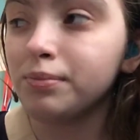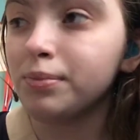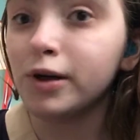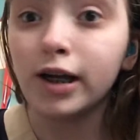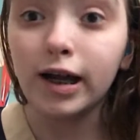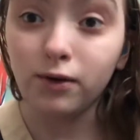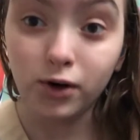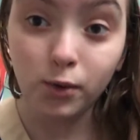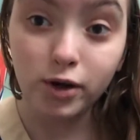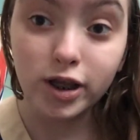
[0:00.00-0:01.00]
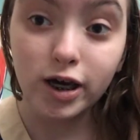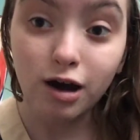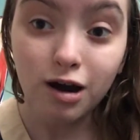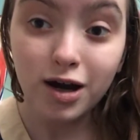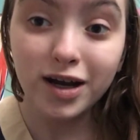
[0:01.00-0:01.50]
but I don't know where they
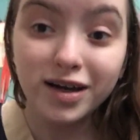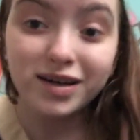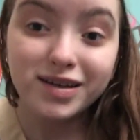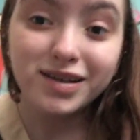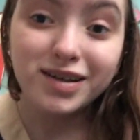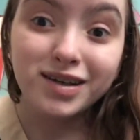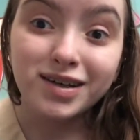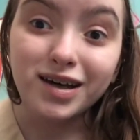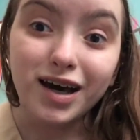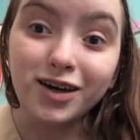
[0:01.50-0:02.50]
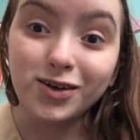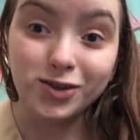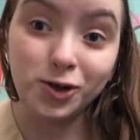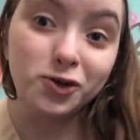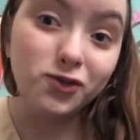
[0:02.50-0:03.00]
are. I could
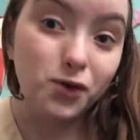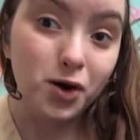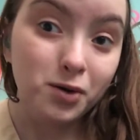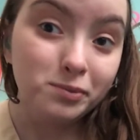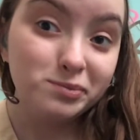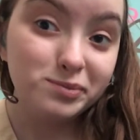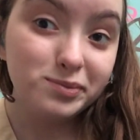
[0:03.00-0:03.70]
look for them,